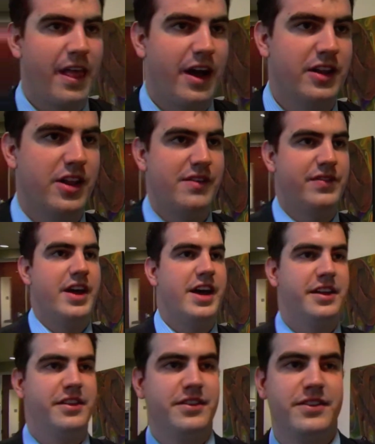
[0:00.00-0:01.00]
I love
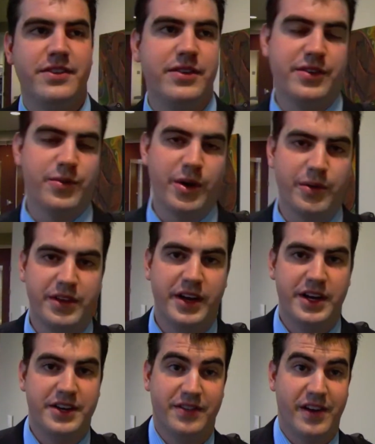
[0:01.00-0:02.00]
that you to work with a